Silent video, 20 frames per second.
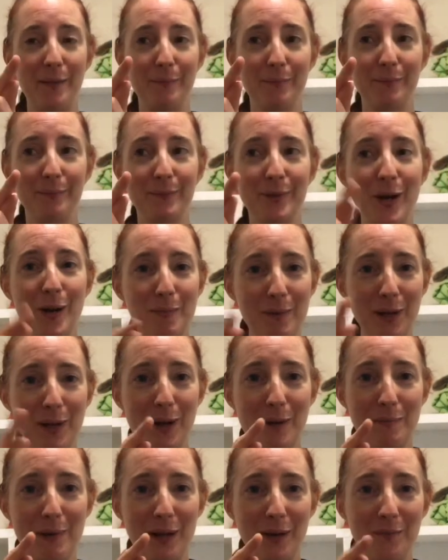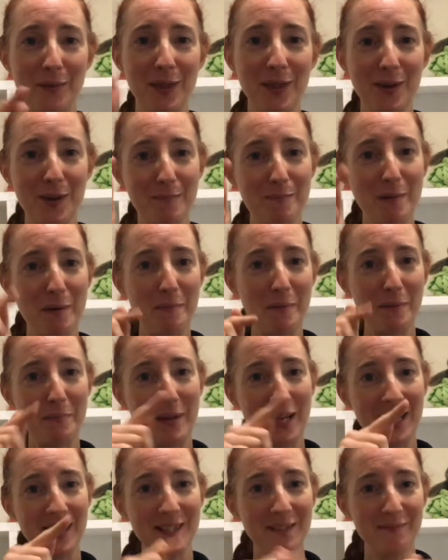cobbler with your
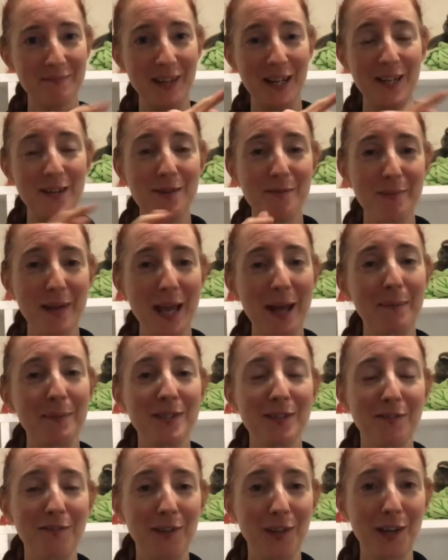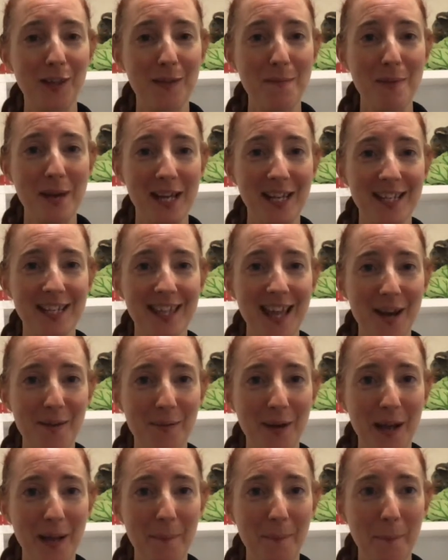bumblebees, and you'll be able to follow the pitch that
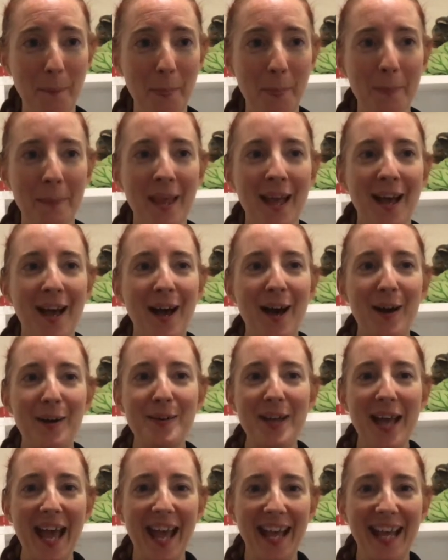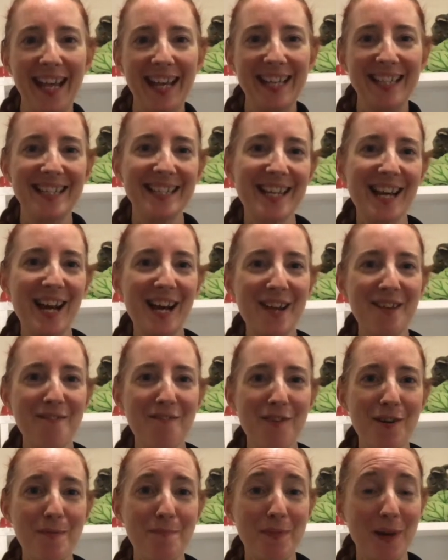way. Okay, it's time for
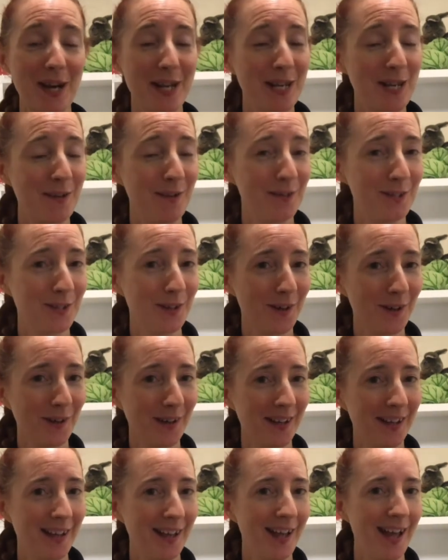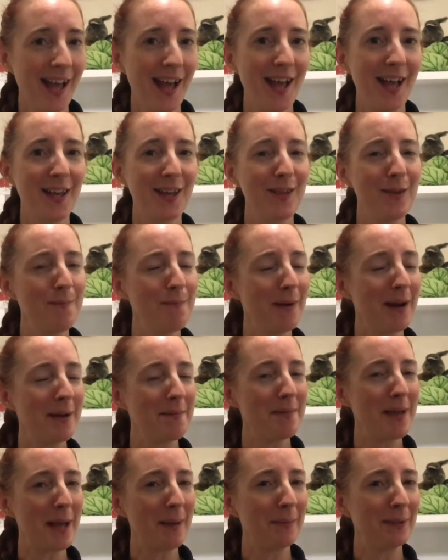a brand new song. You might
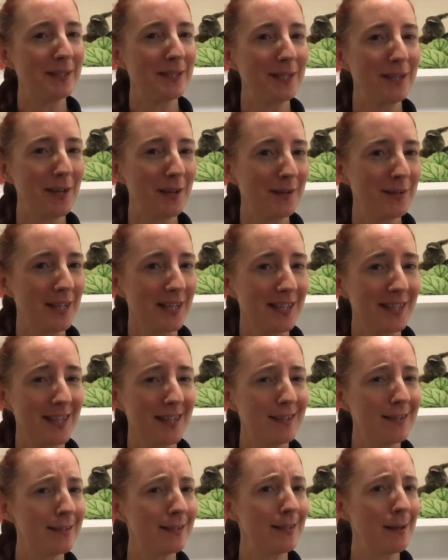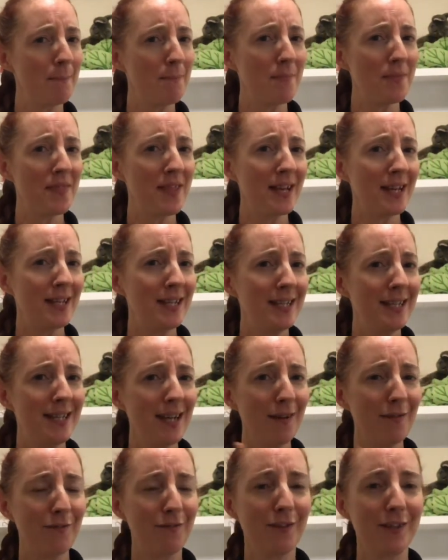be able to notice there's something
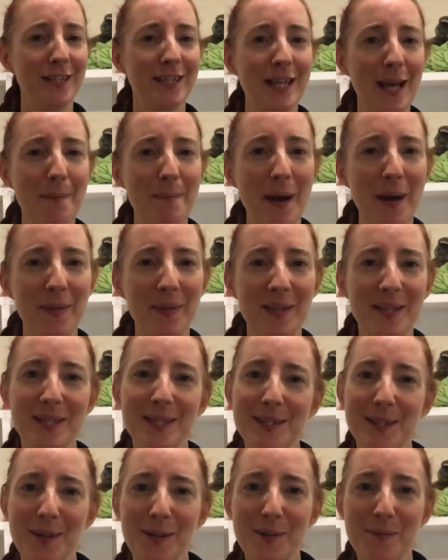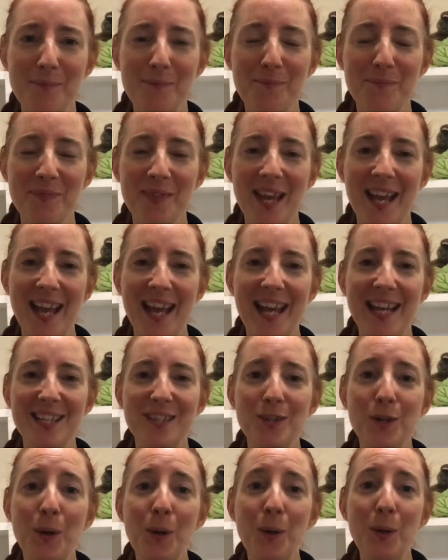different about this song. It's
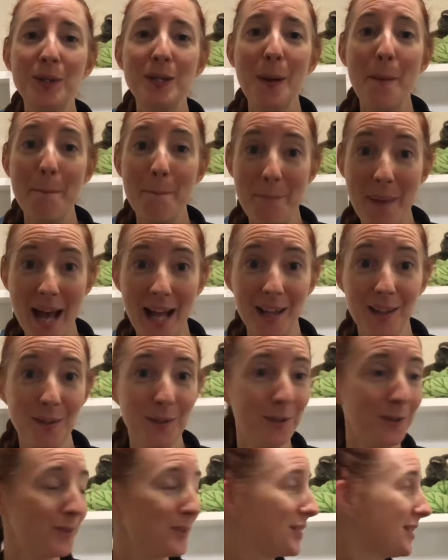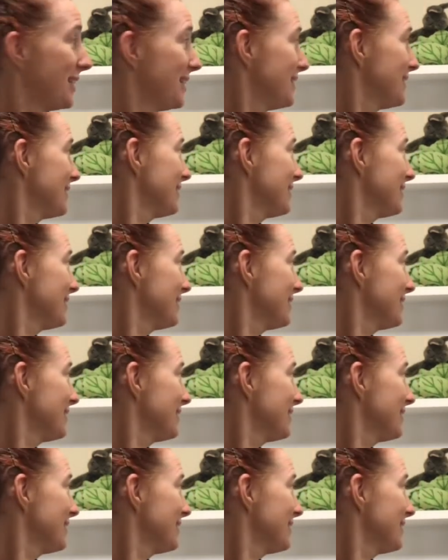called Bell Horses.